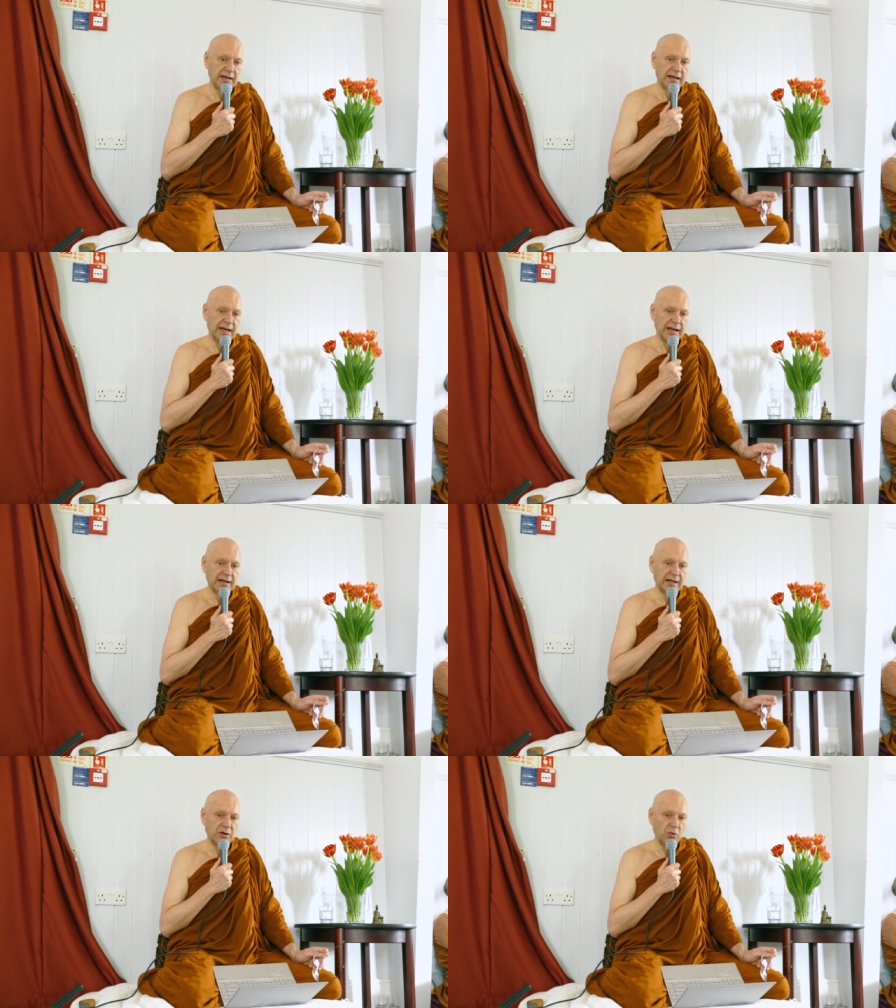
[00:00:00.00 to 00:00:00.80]

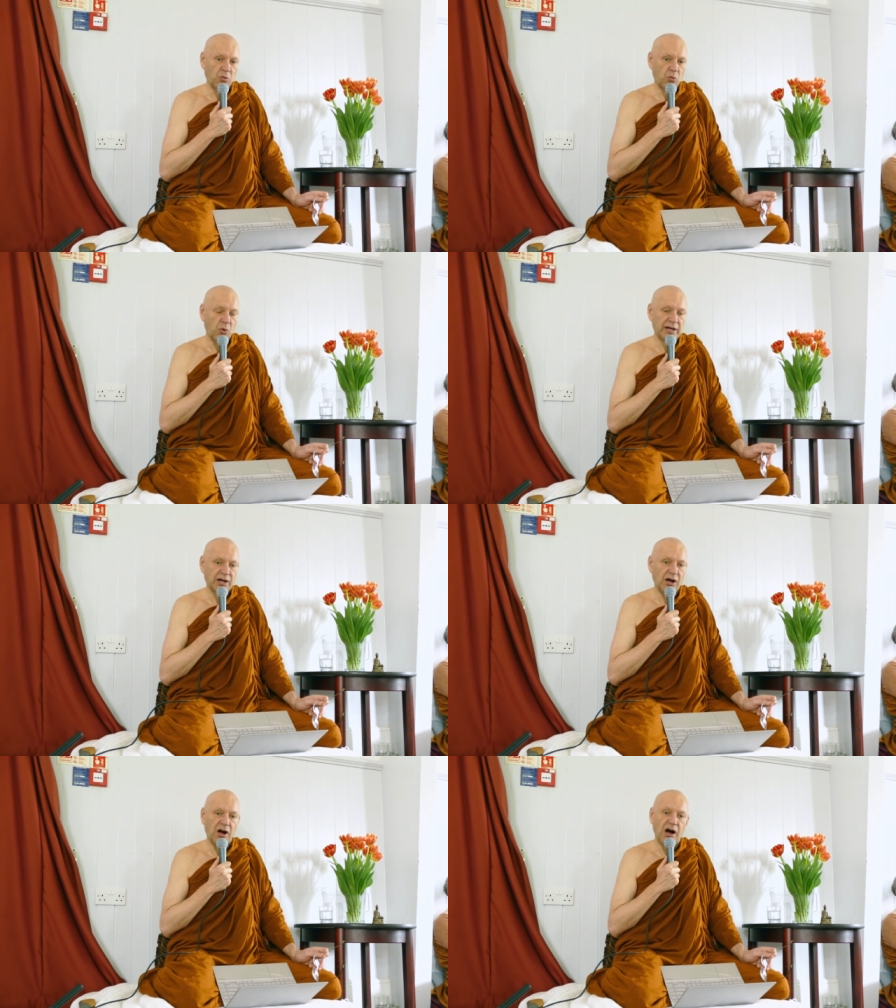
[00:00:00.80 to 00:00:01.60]
And uh,
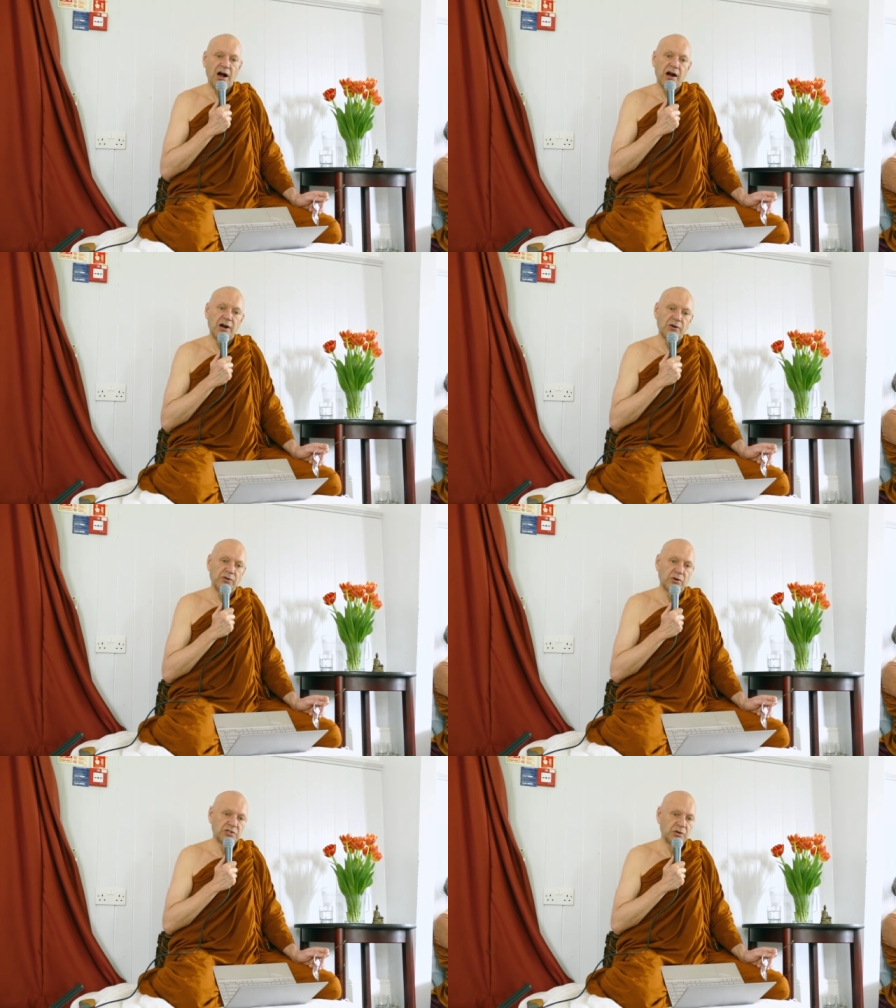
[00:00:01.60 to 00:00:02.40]
what are
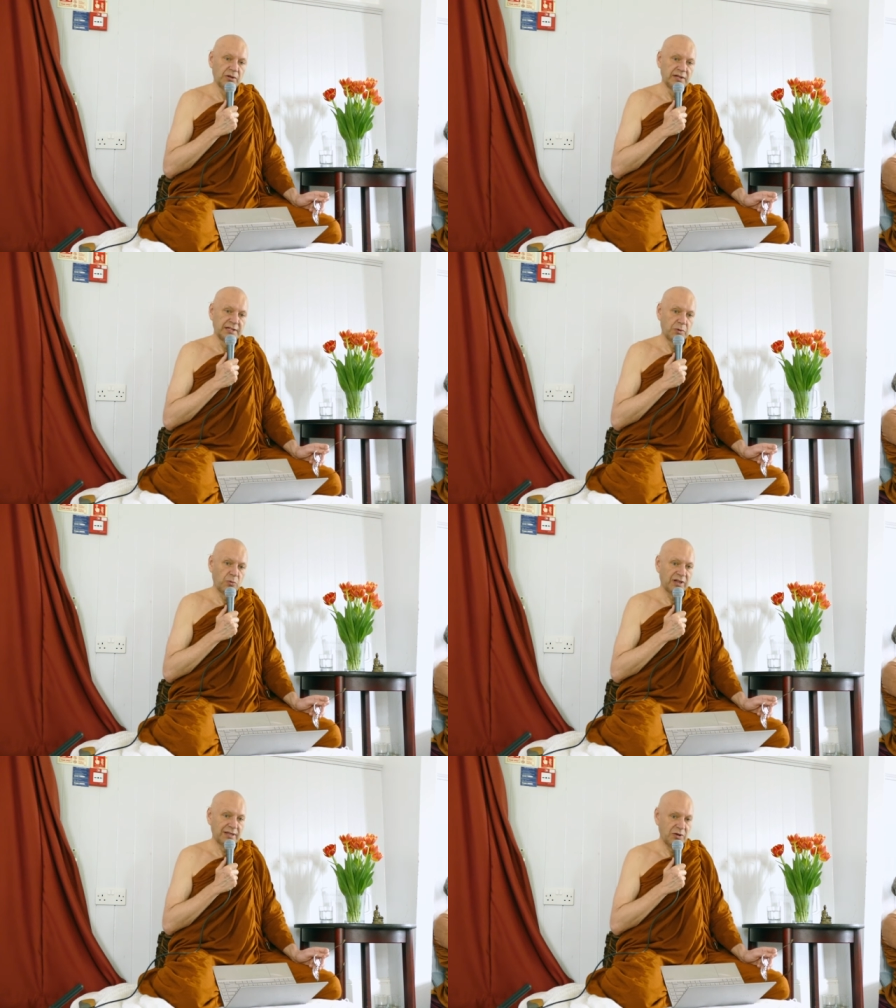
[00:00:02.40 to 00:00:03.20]
those knowledges? Well,
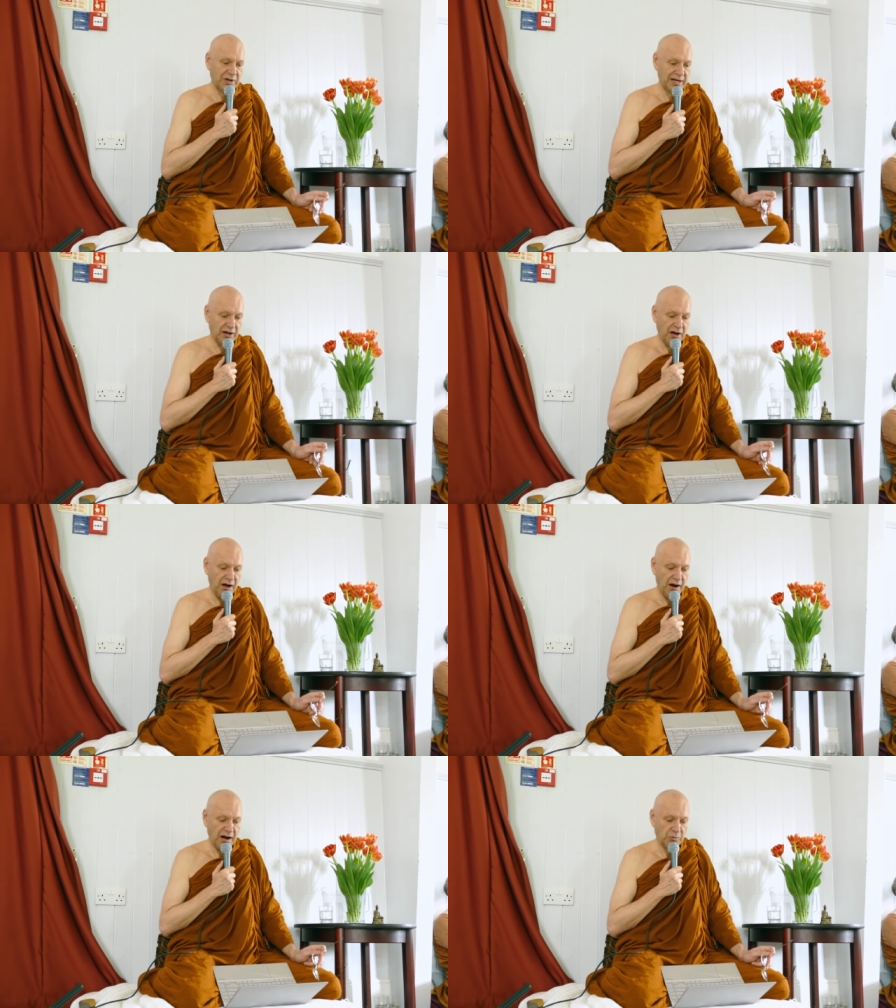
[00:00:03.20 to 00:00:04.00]
what they really
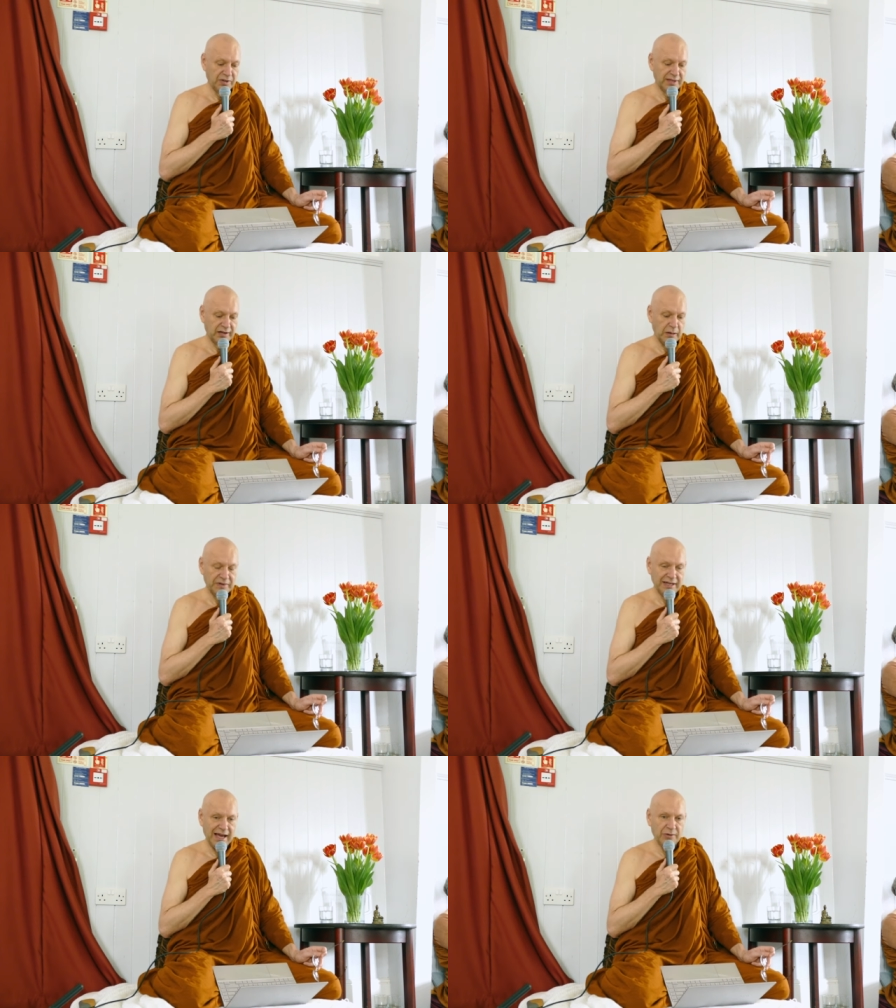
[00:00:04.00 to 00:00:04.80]
are, what they
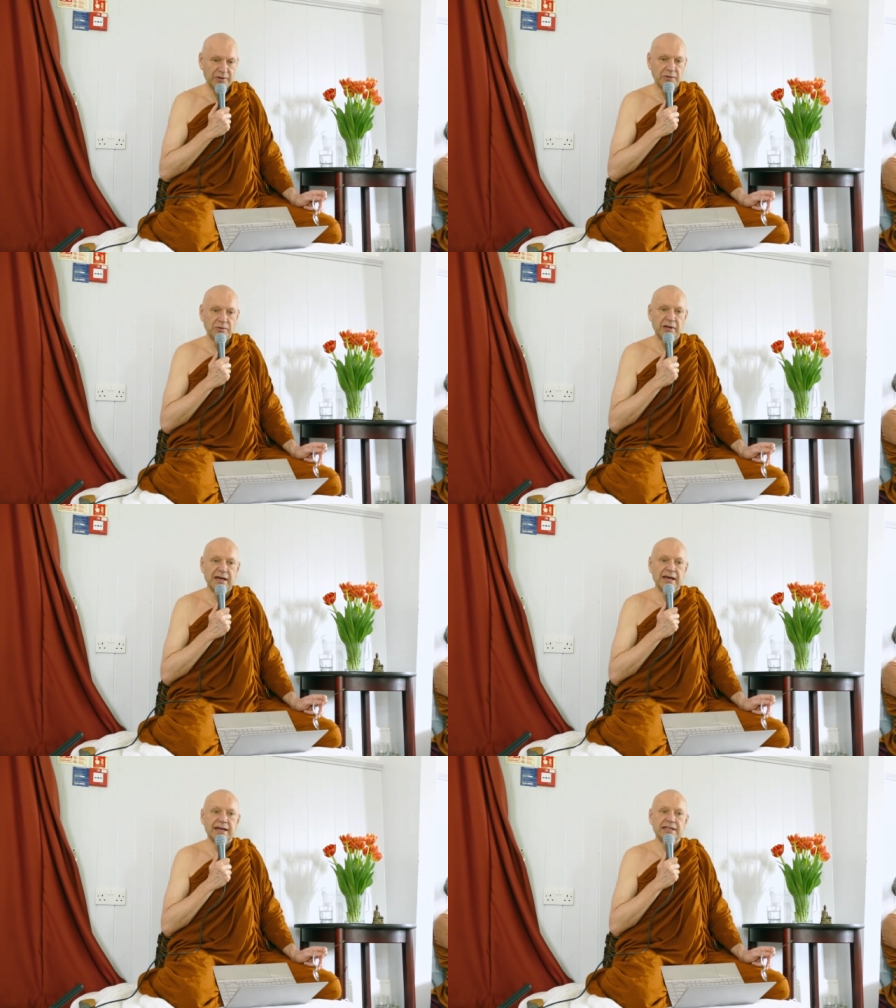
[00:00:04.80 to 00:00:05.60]
come down to,
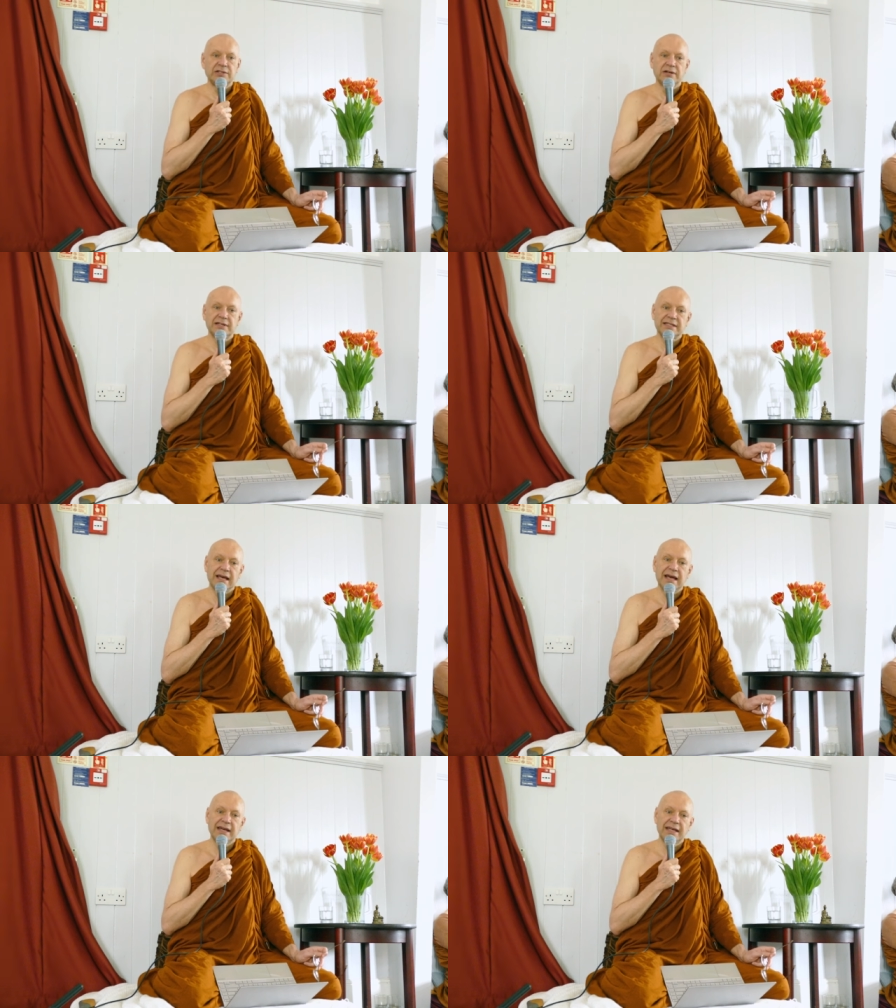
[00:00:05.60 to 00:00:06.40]
is an
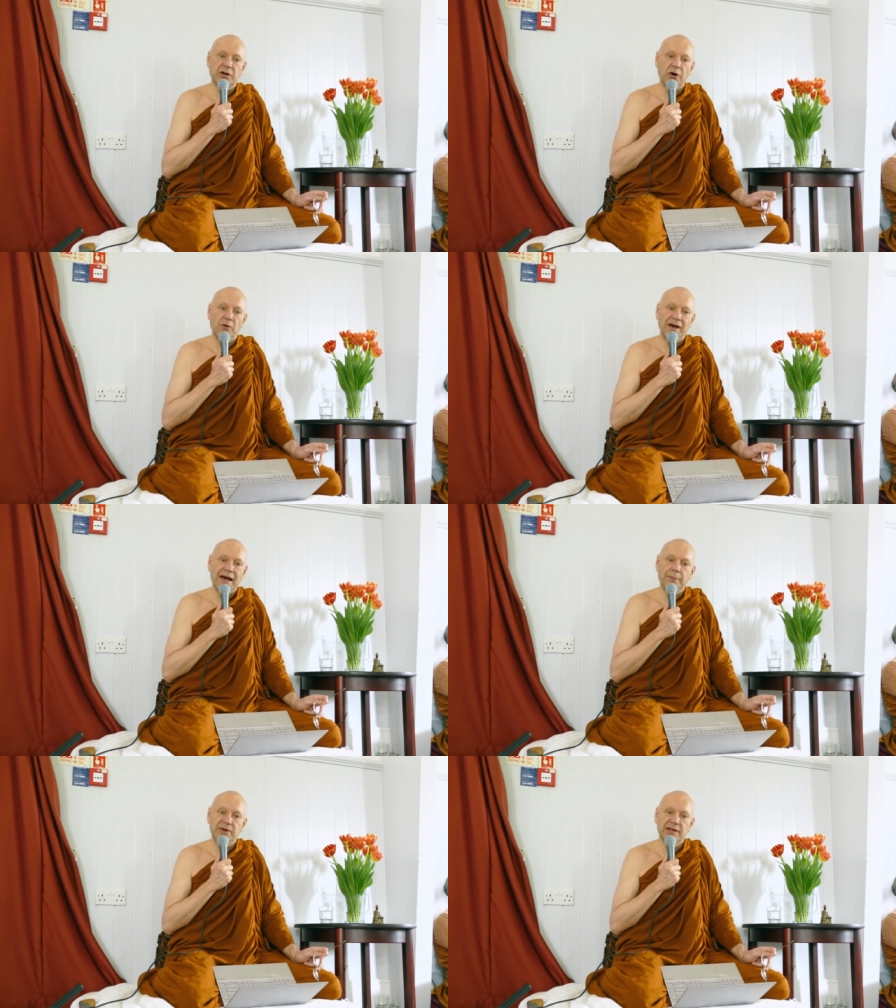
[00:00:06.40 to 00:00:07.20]
understanding of
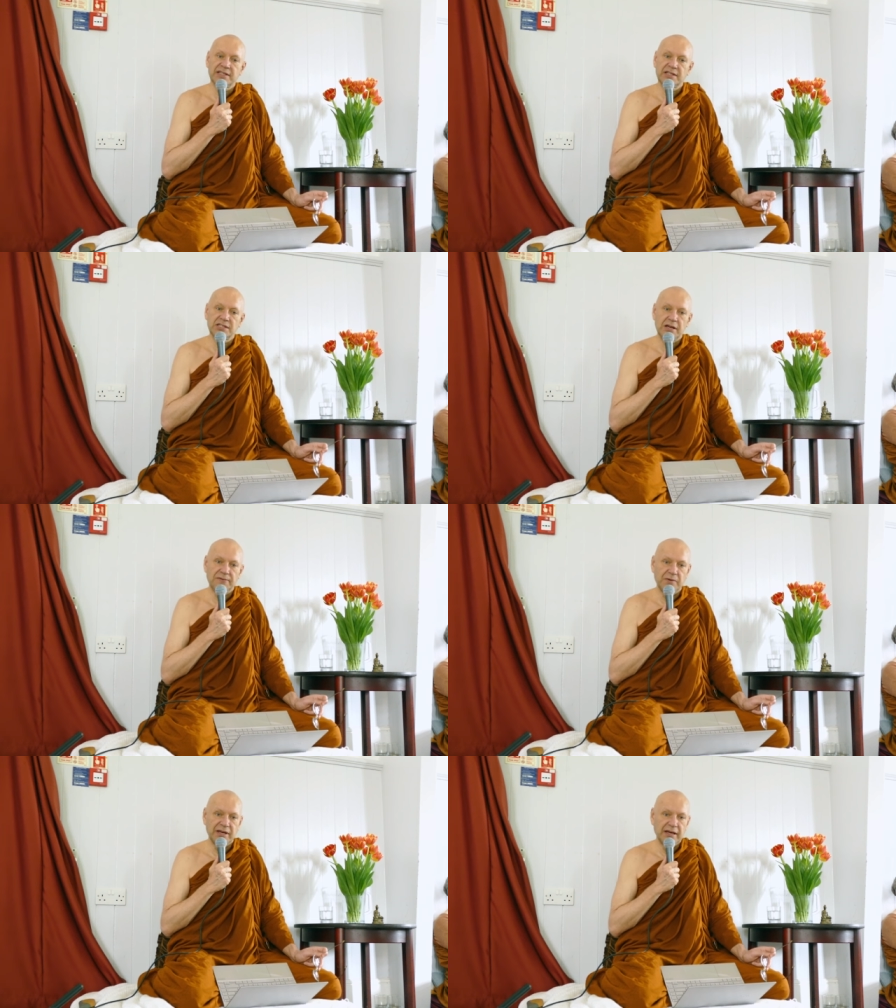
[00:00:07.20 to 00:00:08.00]
happiness and
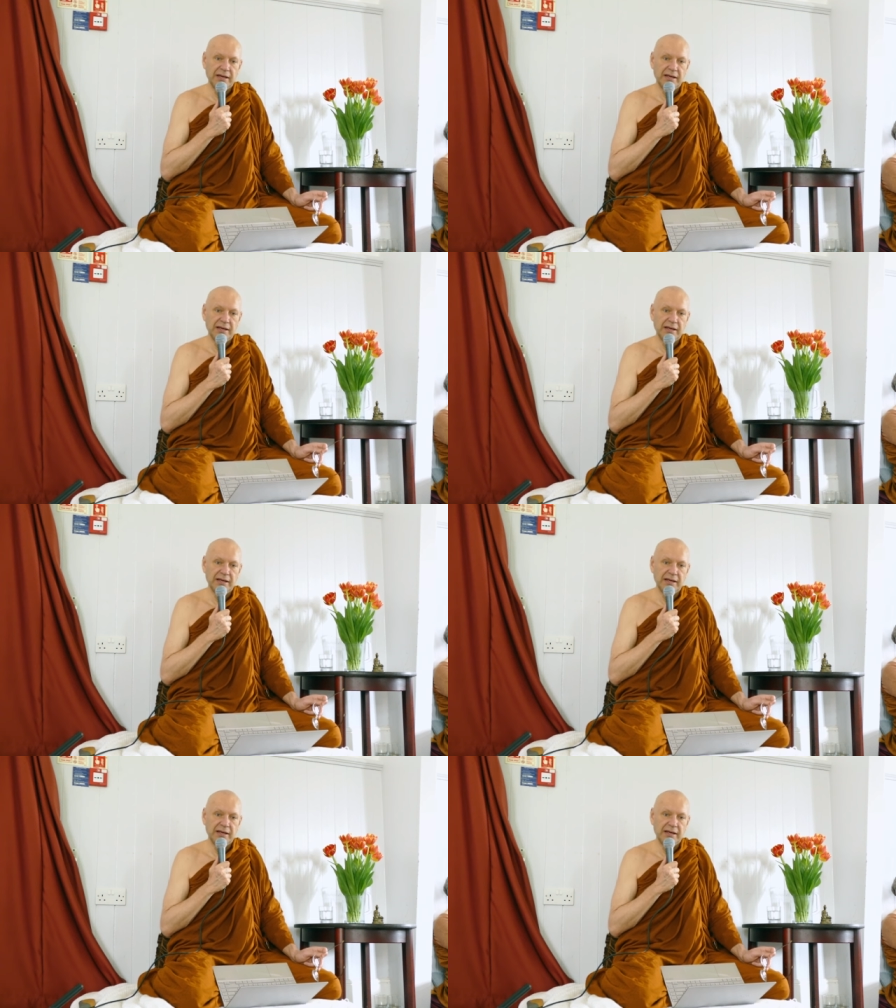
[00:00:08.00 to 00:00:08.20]
suffering.